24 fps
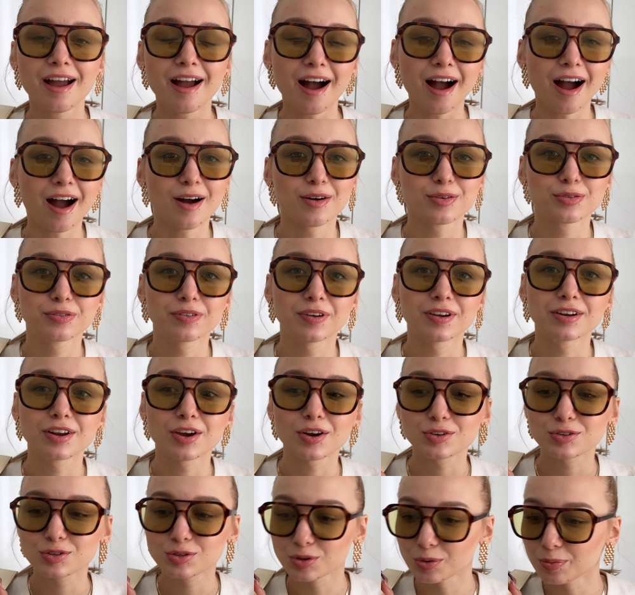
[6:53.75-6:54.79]
outfit
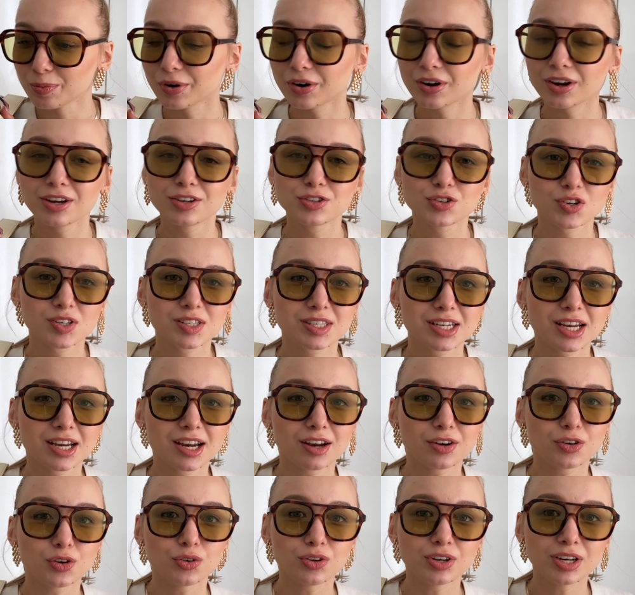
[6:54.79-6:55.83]
super interesting
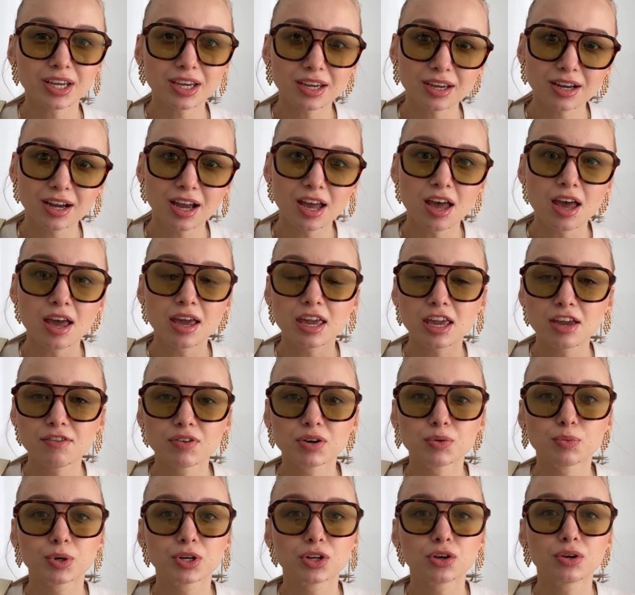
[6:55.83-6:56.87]
and unique,
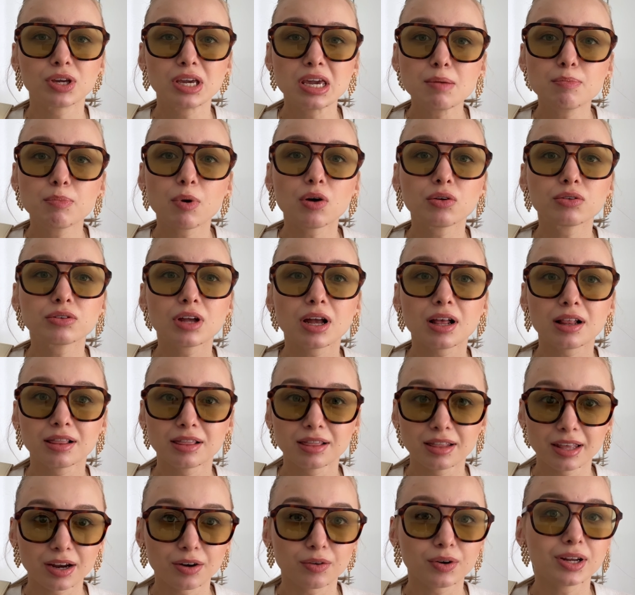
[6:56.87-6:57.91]
even when you keep on
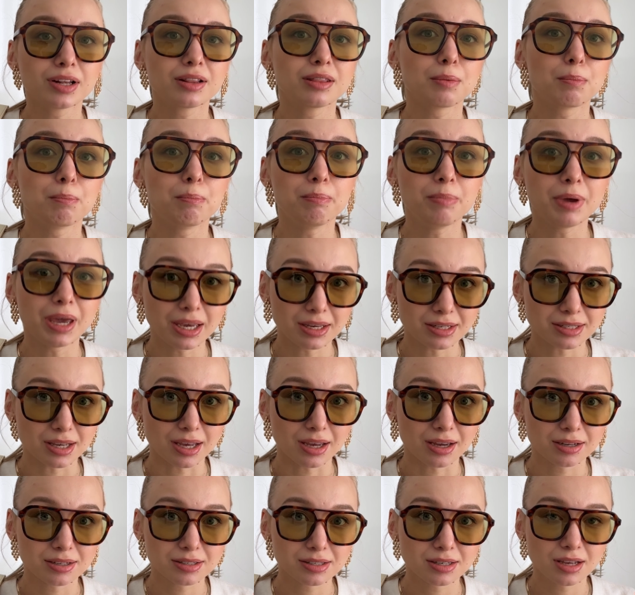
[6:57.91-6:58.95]
layering the
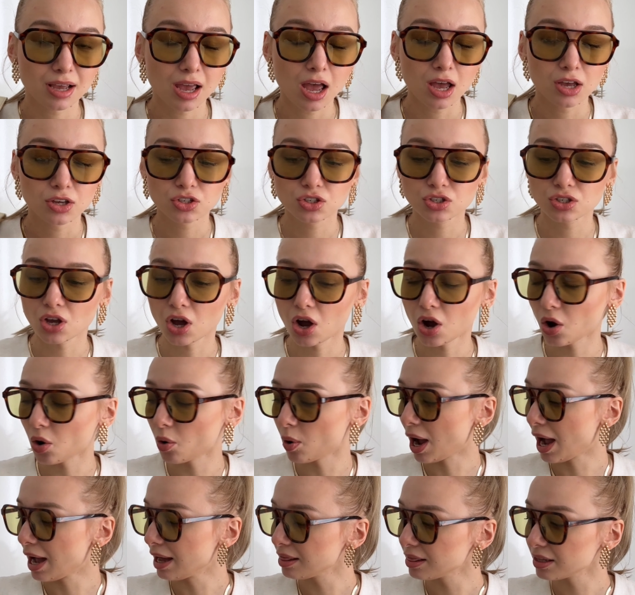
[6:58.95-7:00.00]
basics.
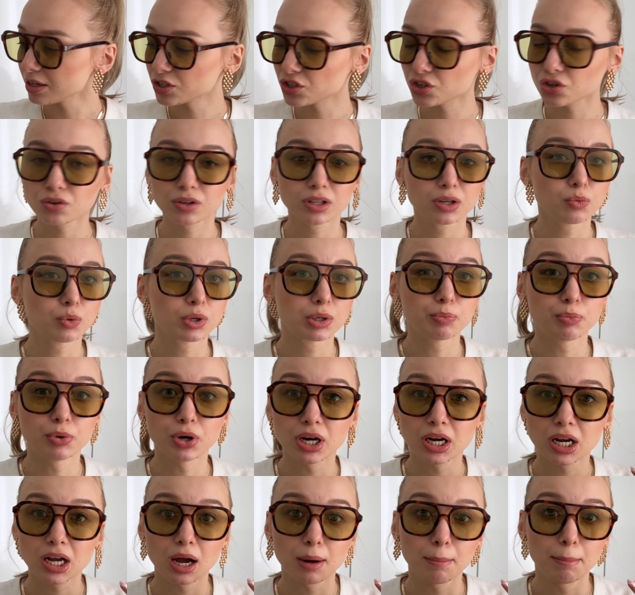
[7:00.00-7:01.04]
So I literally would
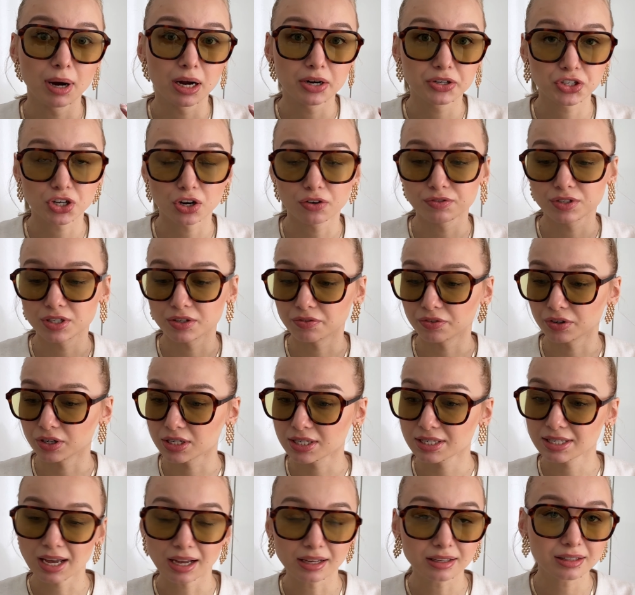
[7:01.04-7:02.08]
bring a bunch of different
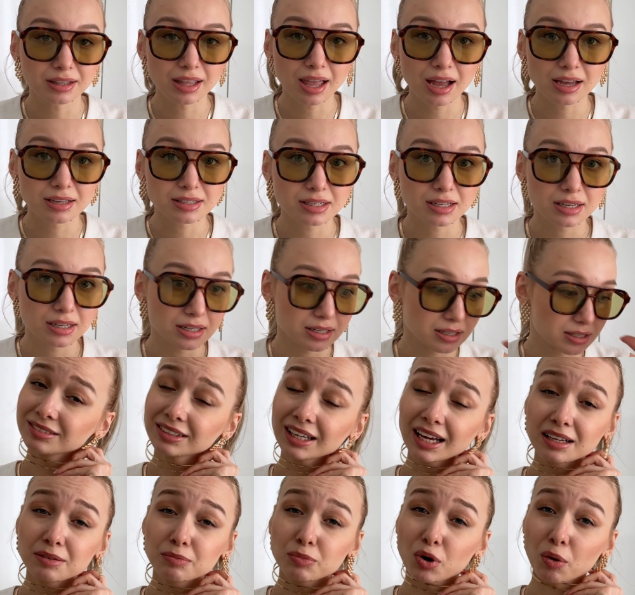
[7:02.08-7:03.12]
sunglasses
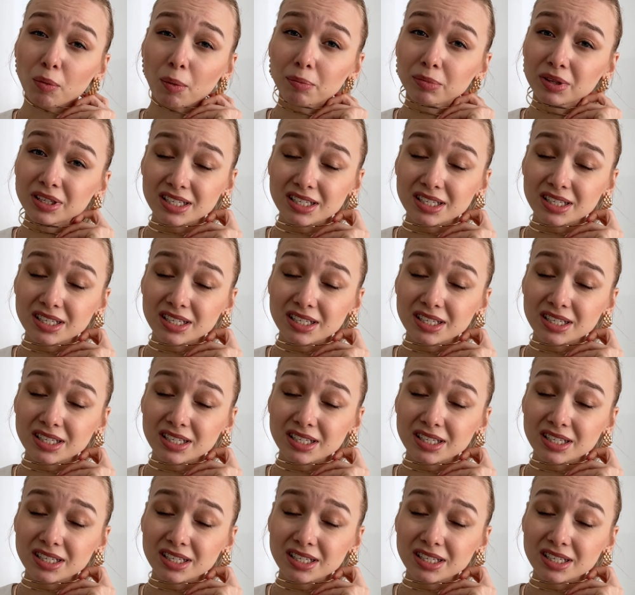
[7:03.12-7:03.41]
and probably